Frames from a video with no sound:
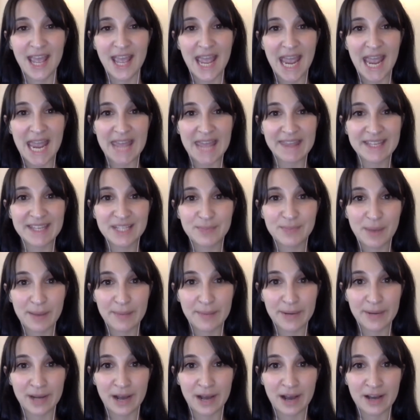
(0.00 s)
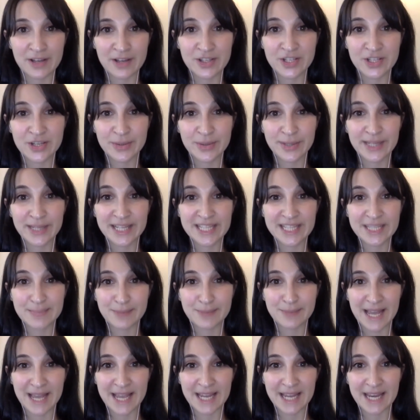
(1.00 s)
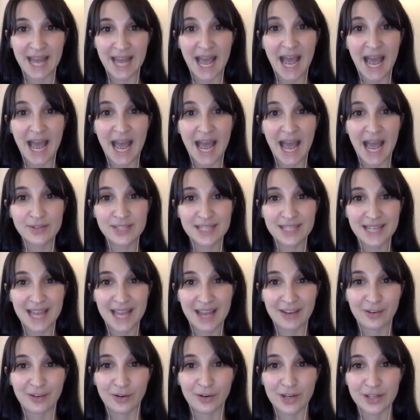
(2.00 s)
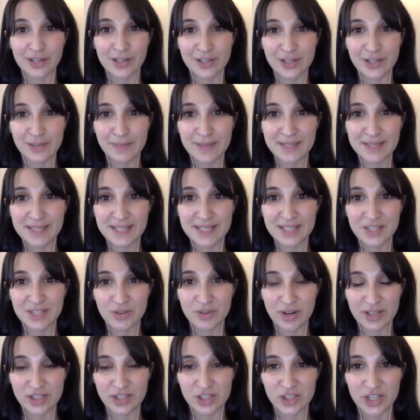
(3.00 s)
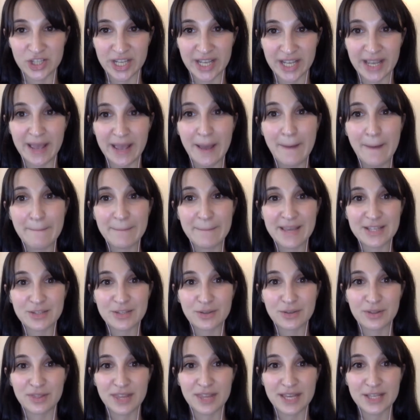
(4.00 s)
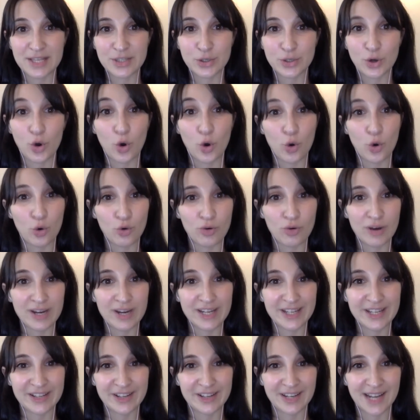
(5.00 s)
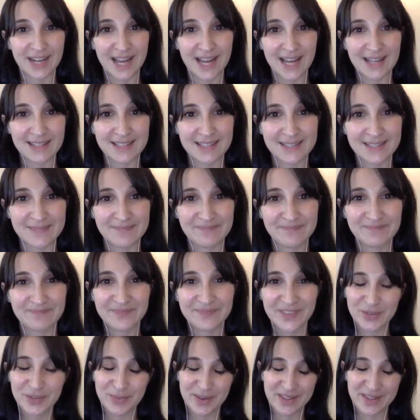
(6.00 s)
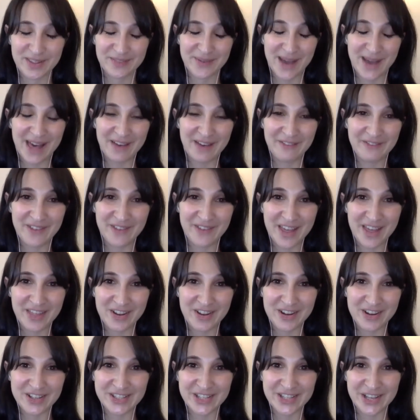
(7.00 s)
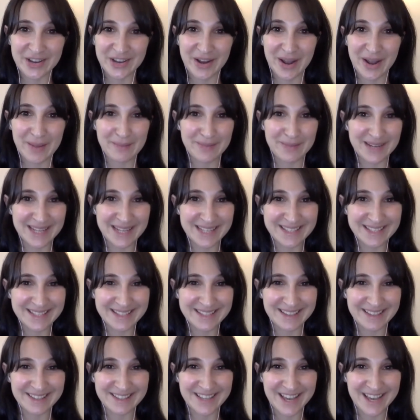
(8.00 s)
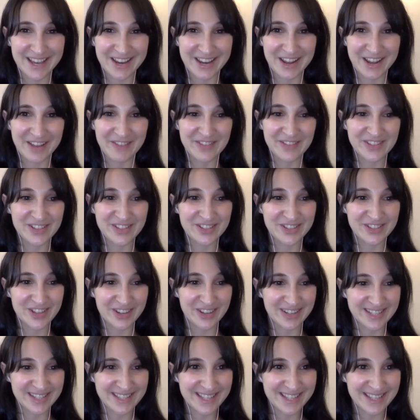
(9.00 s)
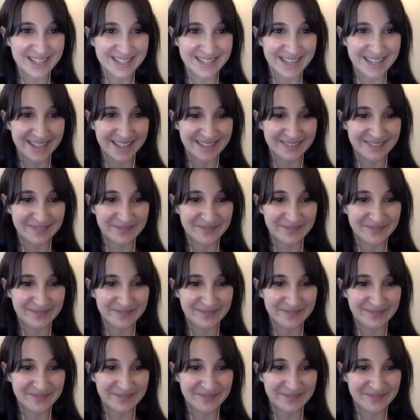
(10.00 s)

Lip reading: In this webinar, she will explain how to land on a new business strategy based on things you're already good at. Without further ado, I'm pleased to turn over to Jody Sutter.